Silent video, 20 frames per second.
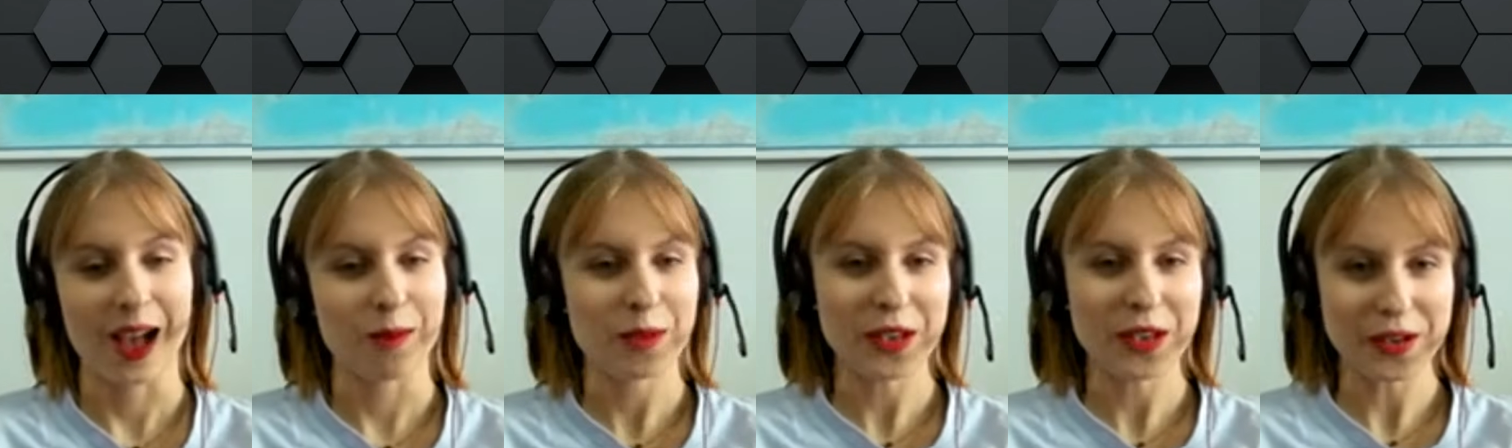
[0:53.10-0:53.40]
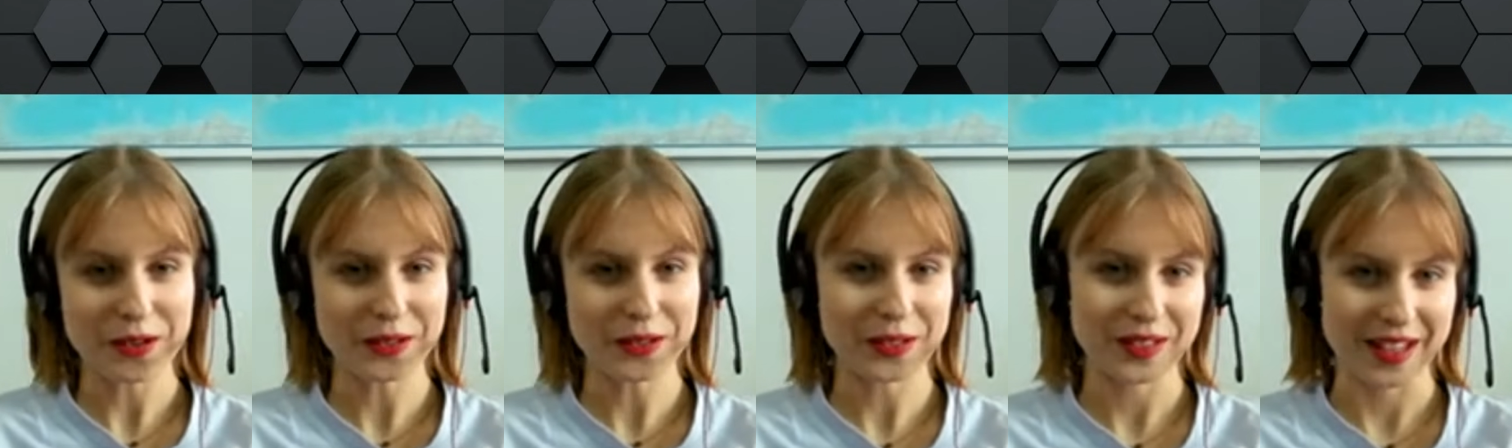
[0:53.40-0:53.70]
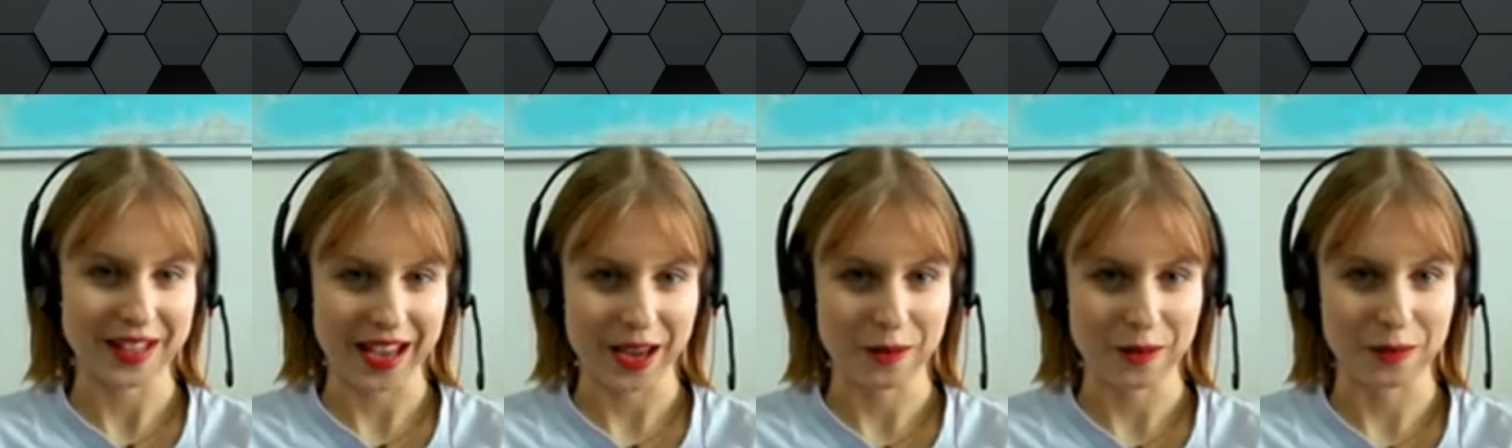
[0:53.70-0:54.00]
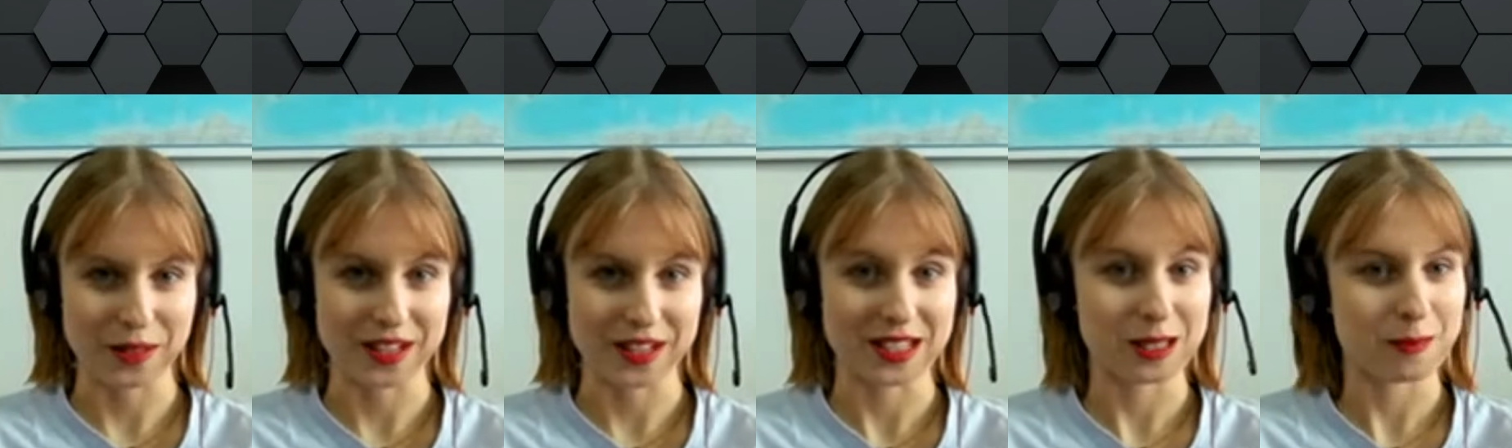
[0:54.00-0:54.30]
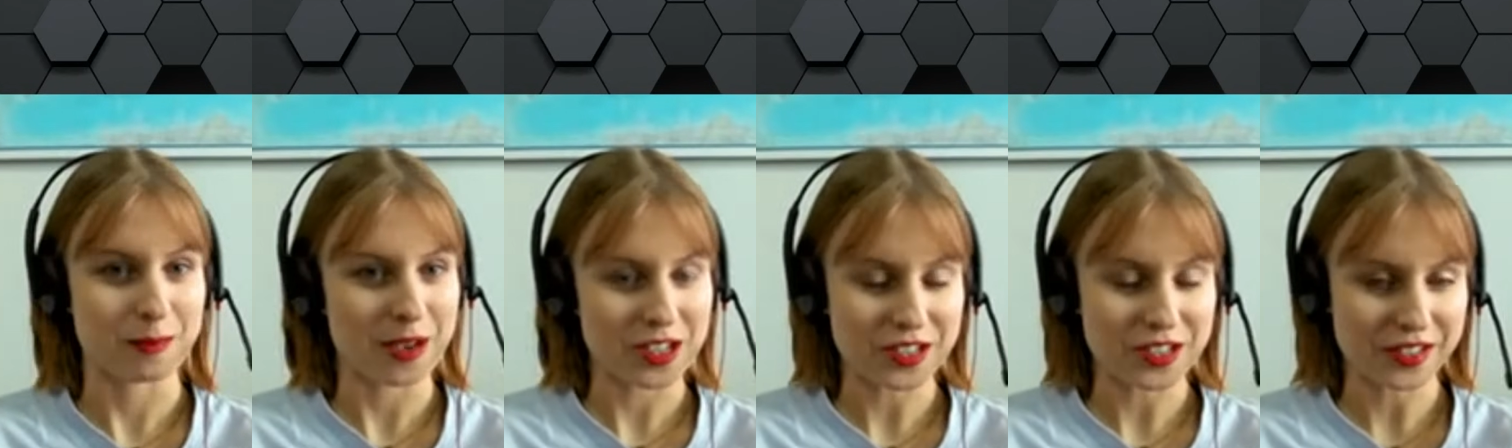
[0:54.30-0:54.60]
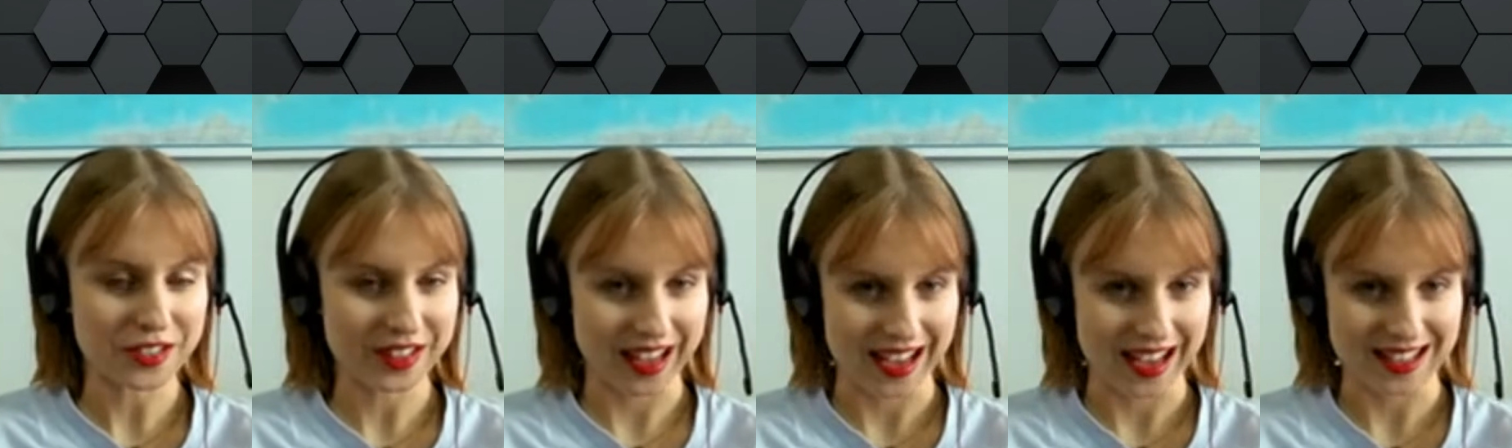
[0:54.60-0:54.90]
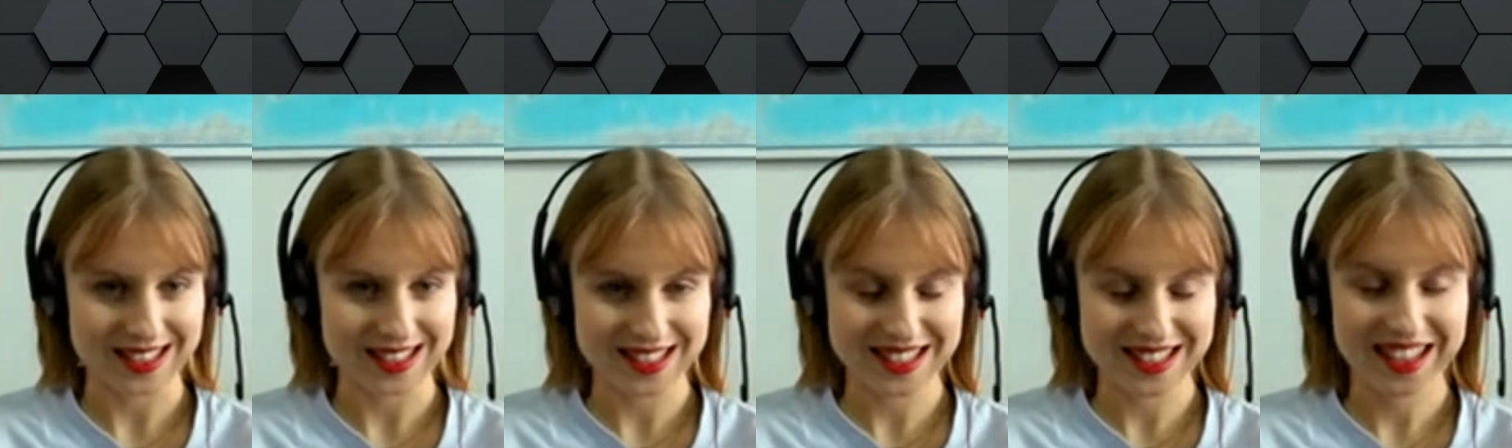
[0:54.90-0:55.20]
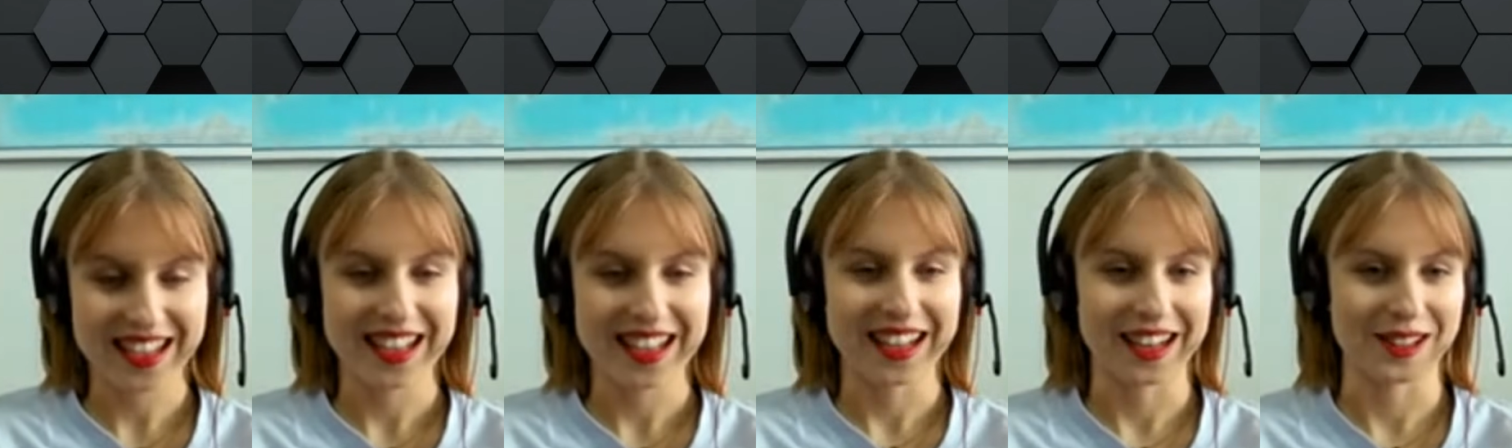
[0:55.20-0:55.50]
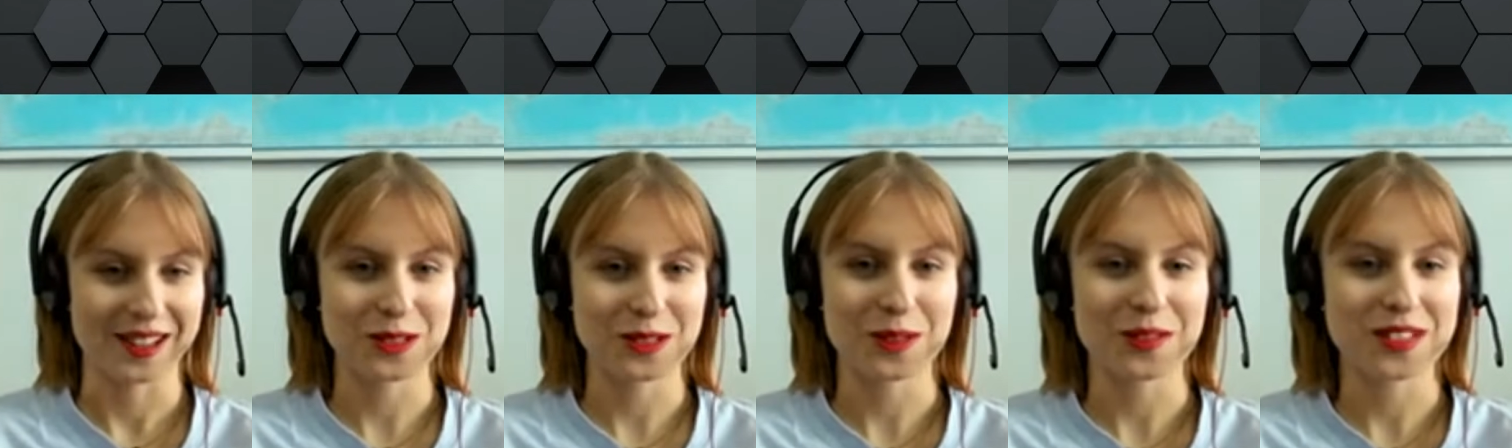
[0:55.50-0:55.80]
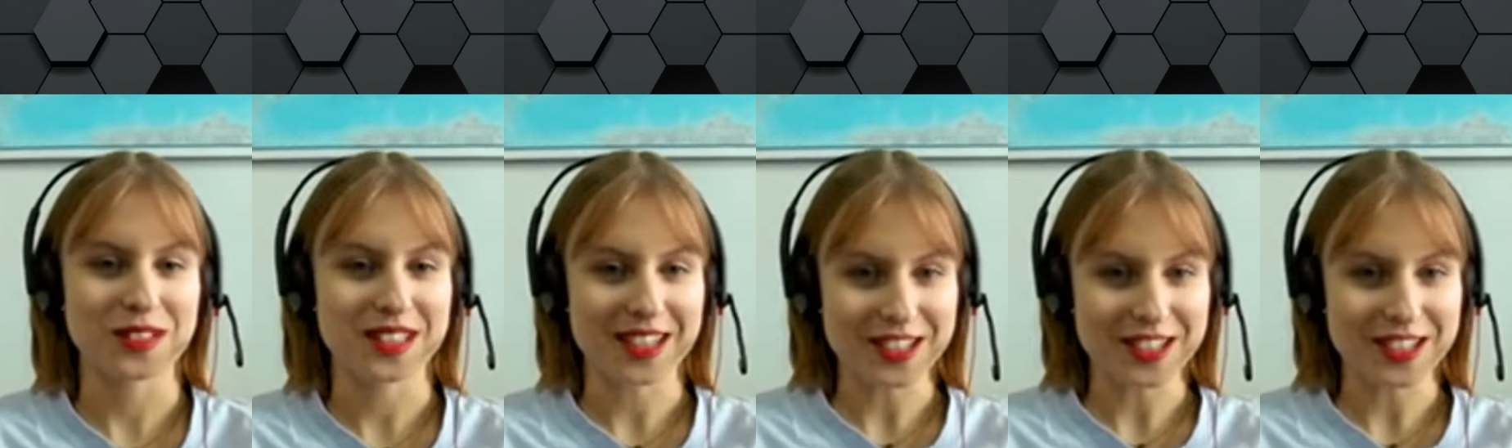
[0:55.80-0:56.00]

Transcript: I'm here today with a special guest, Radosław